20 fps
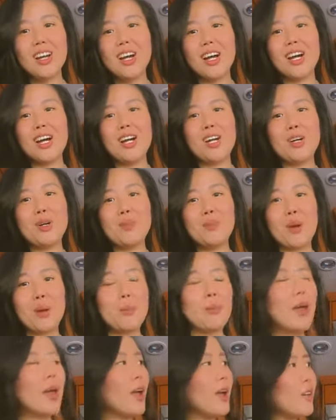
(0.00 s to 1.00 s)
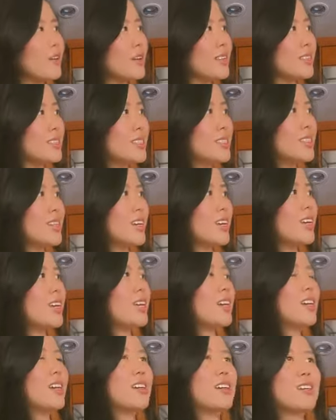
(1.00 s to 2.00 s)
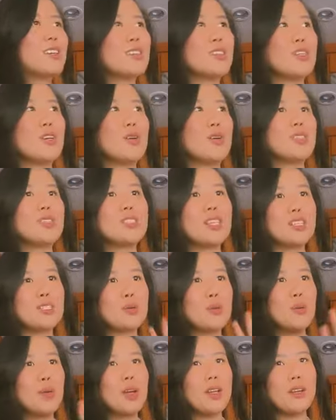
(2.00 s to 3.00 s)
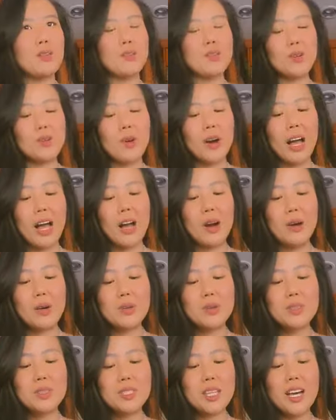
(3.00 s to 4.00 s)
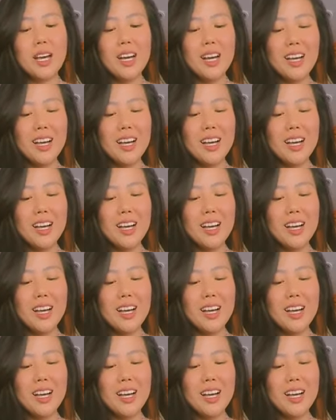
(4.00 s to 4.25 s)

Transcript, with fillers: Uh, my parents are here. So it's, it's quite a full house.